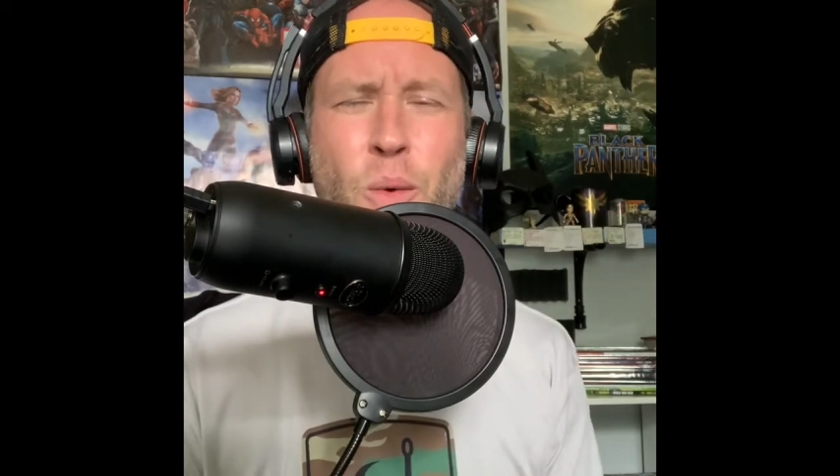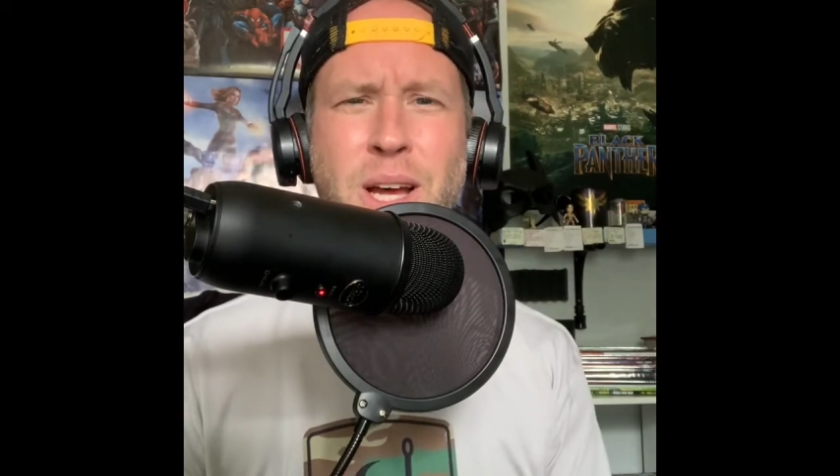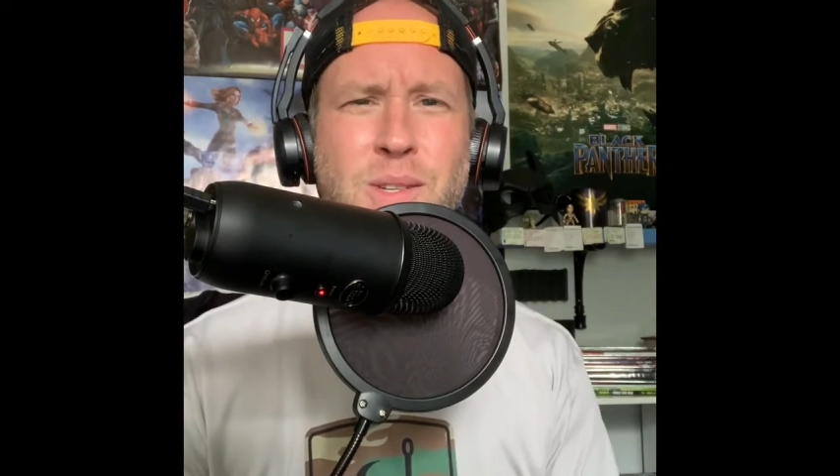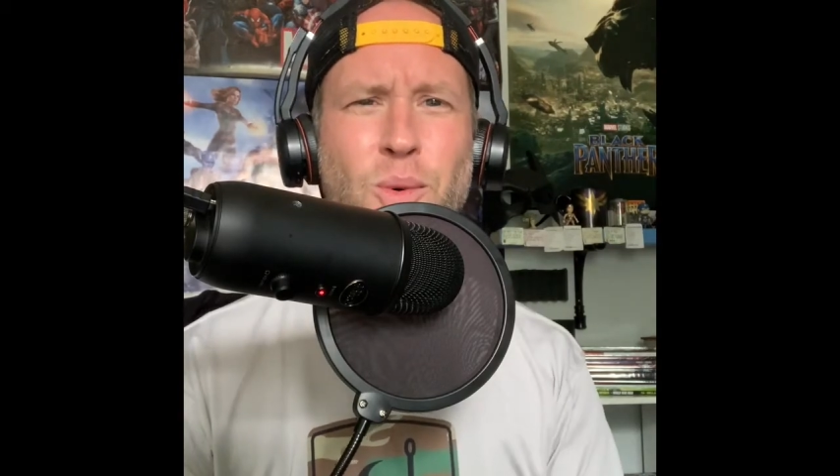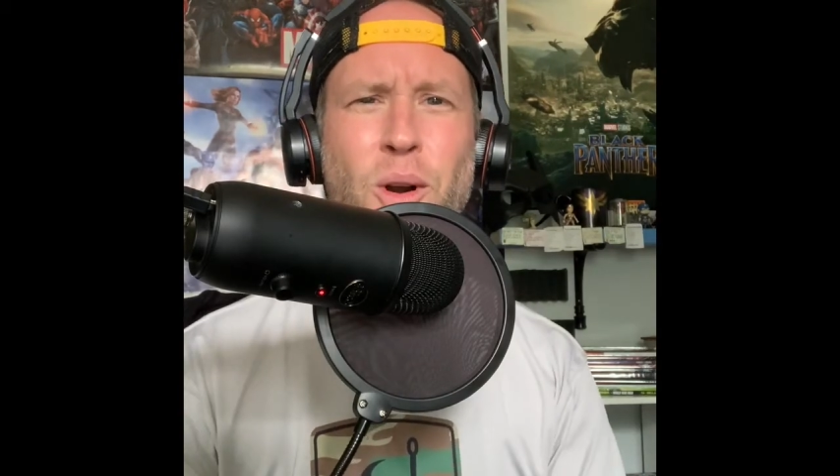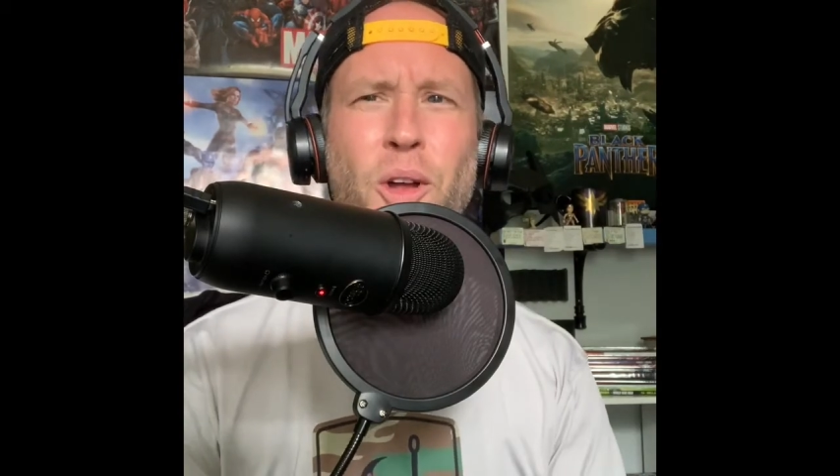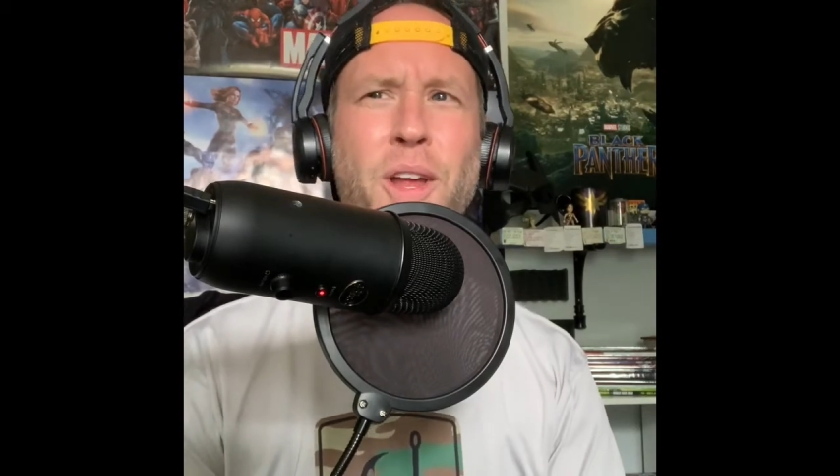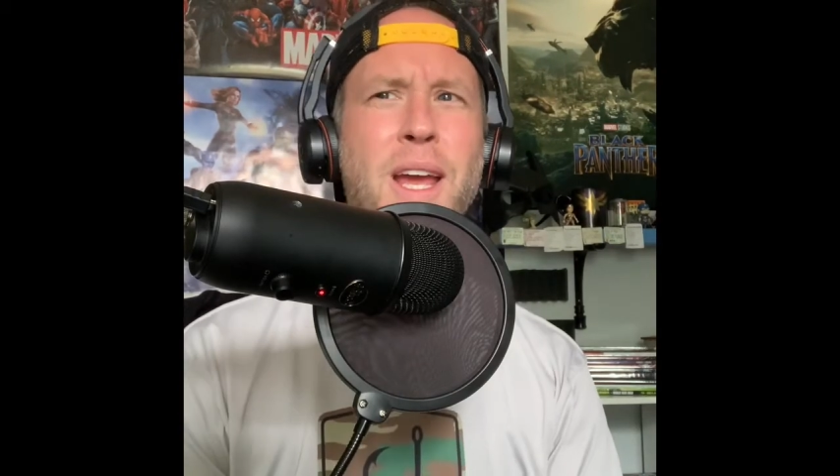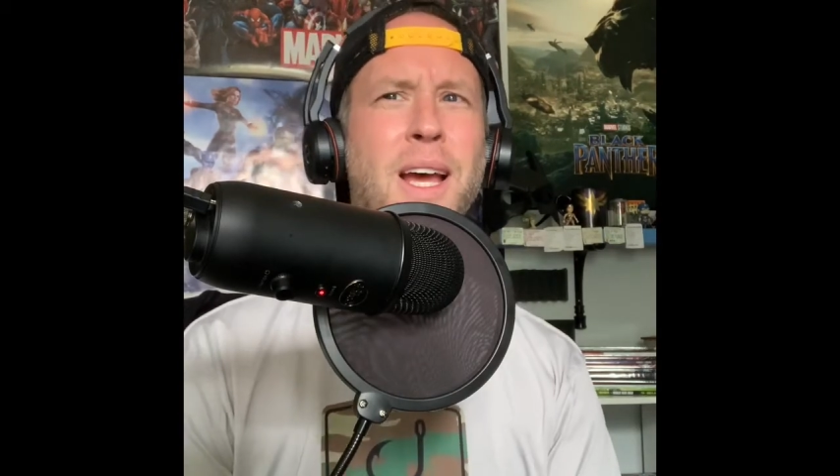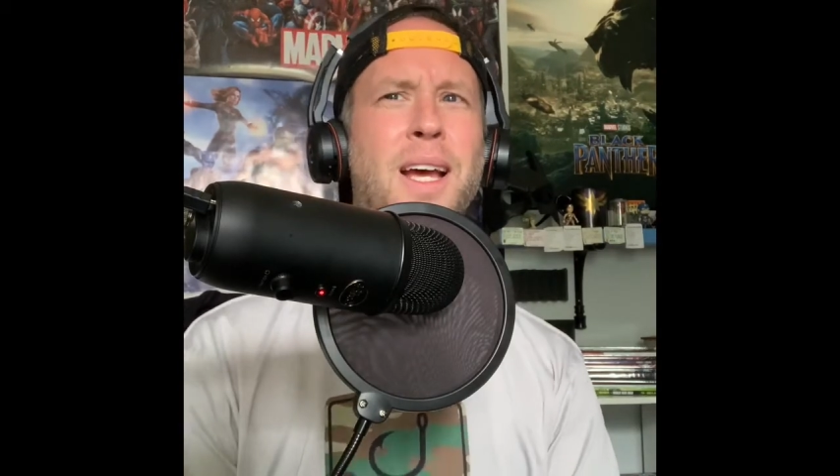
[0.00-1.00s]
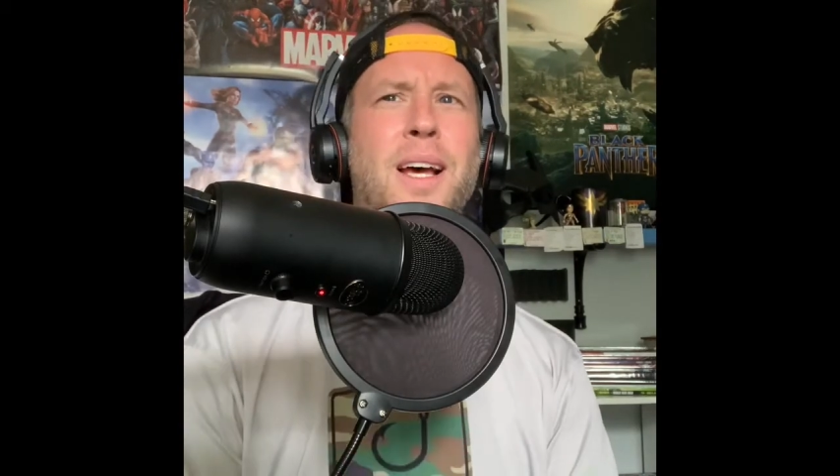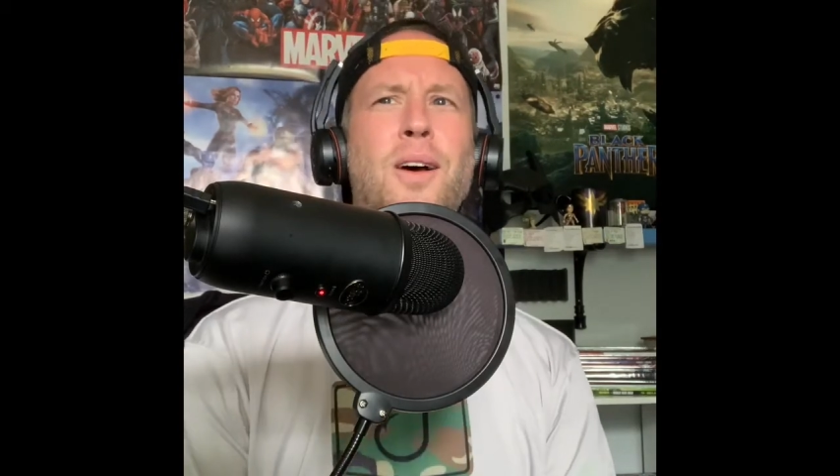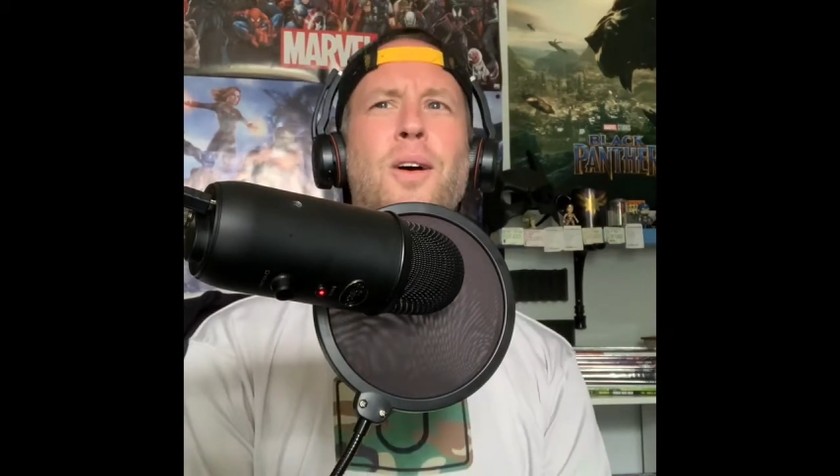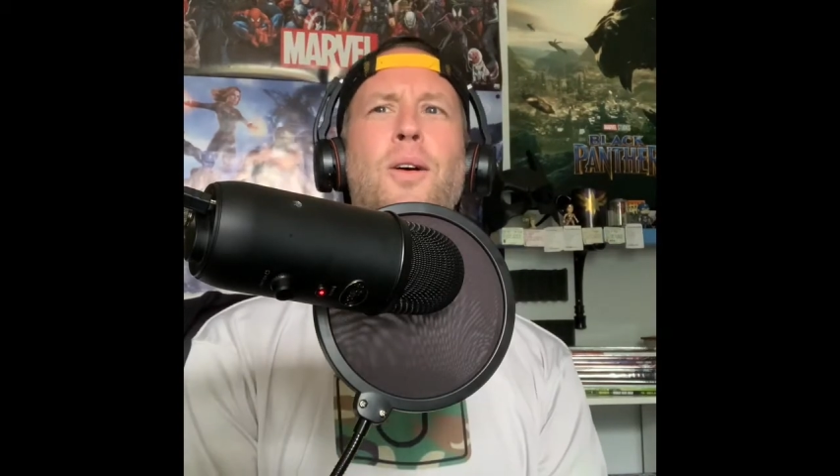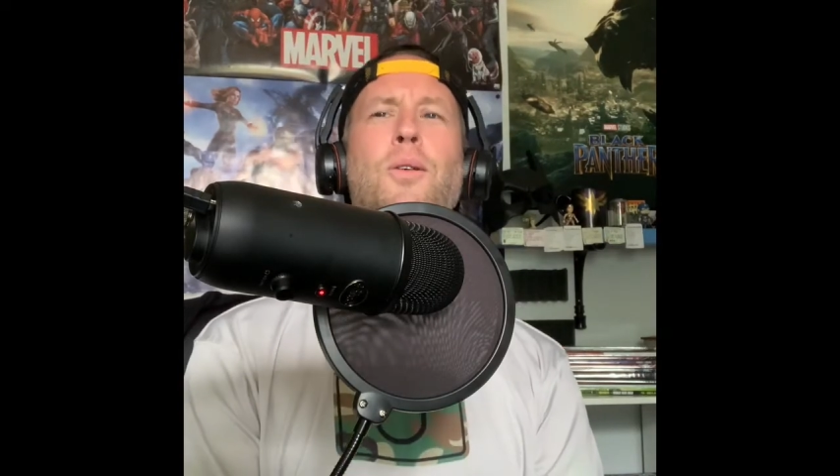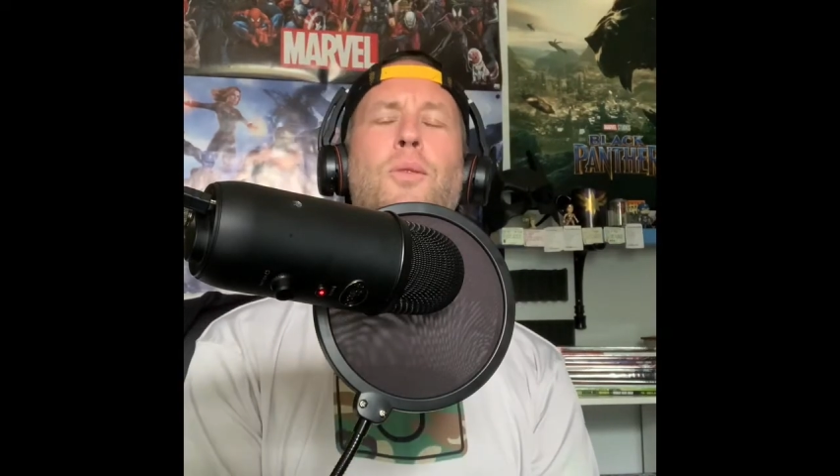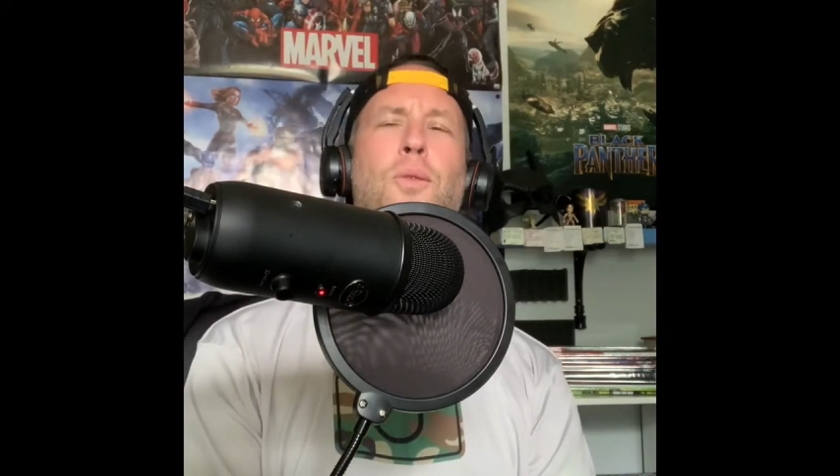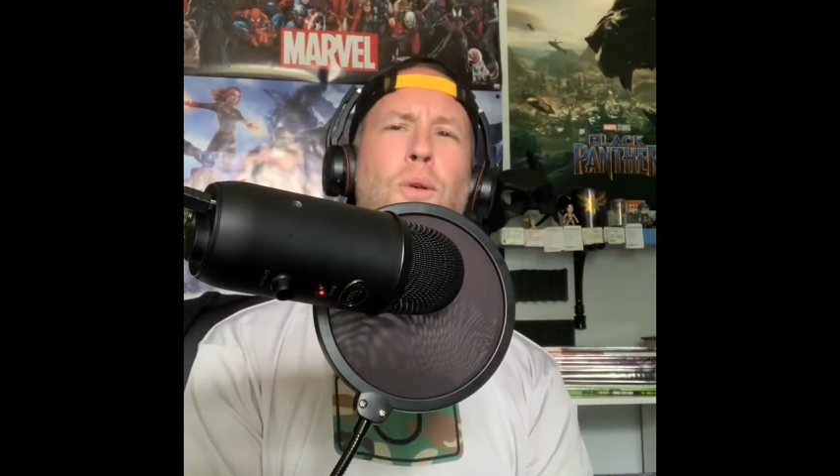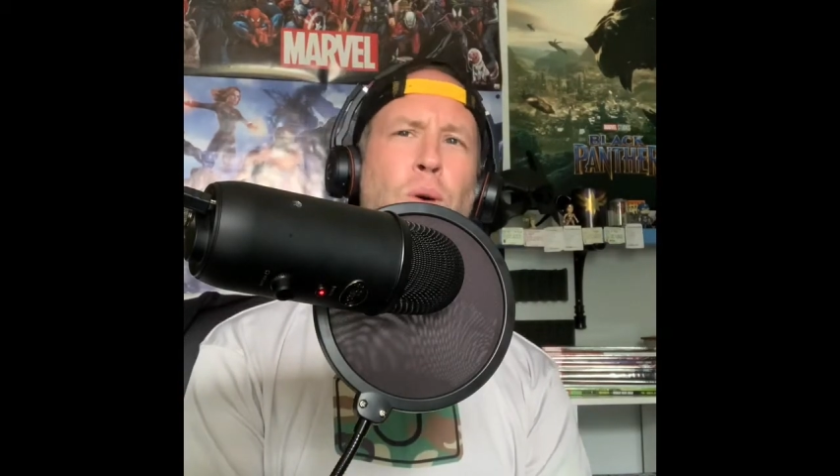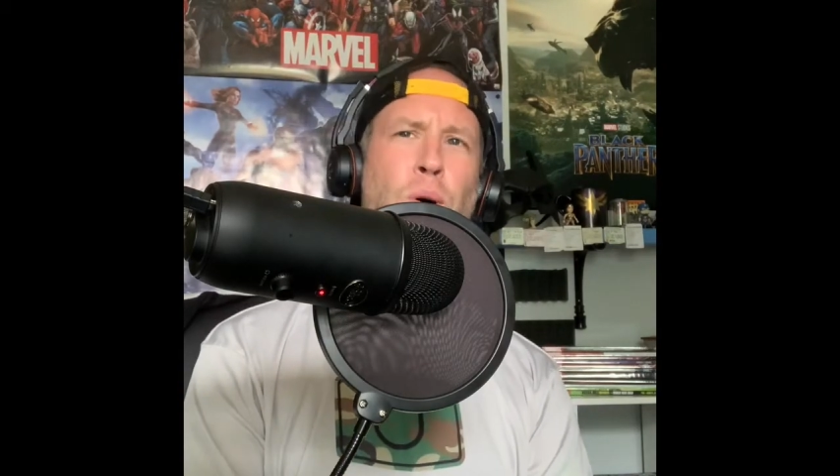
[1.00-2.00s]
Westworld?
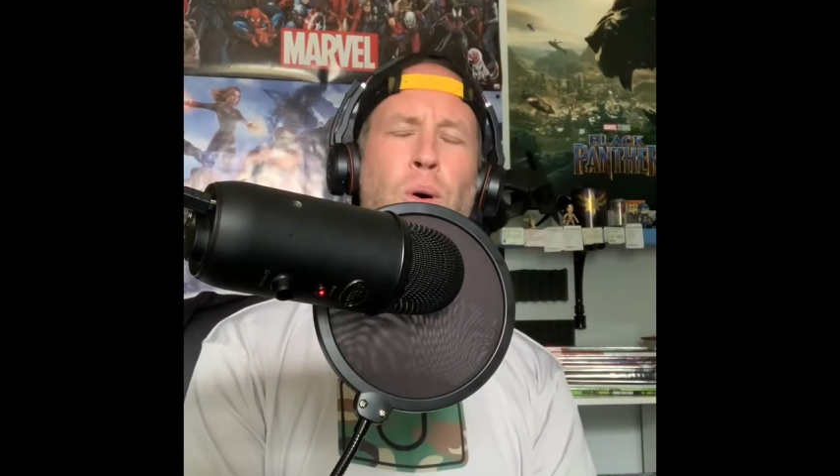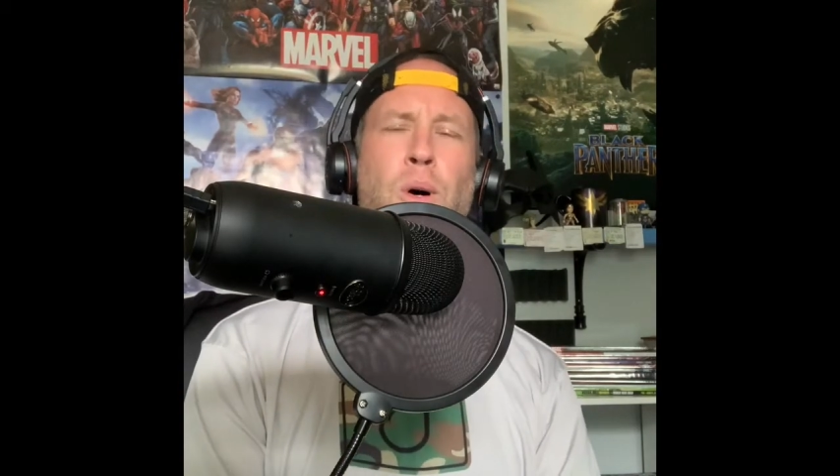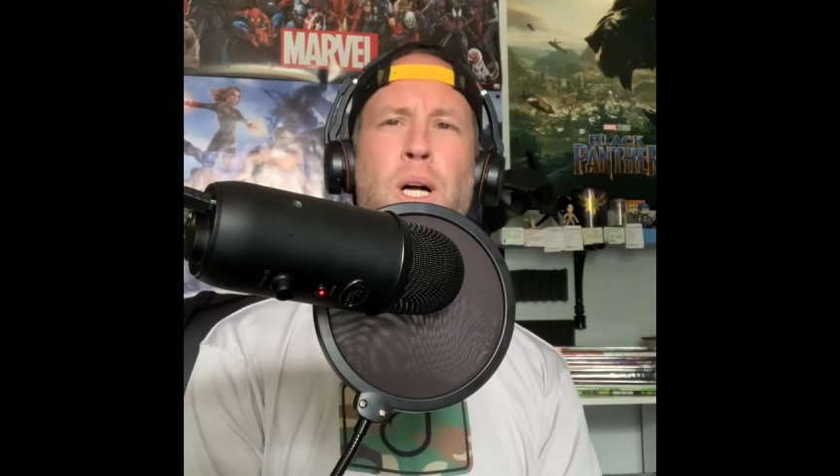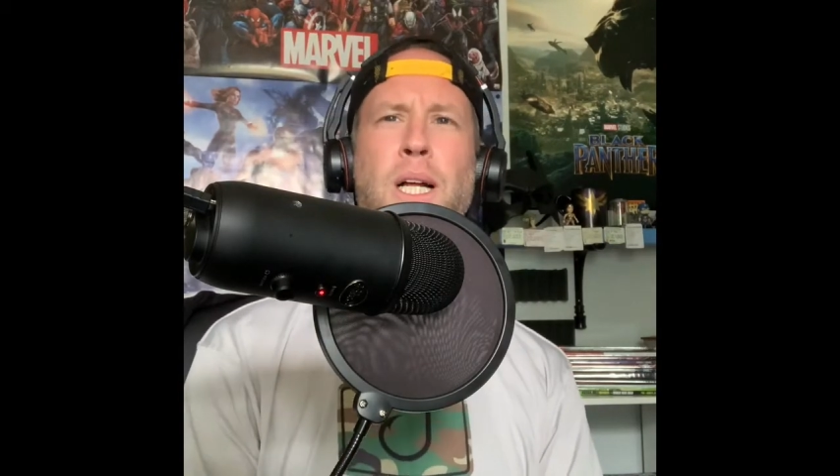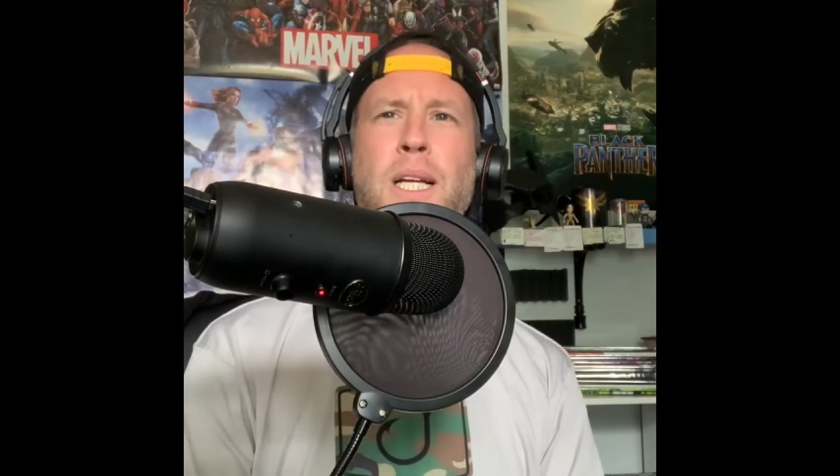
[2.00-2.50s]
Ooh,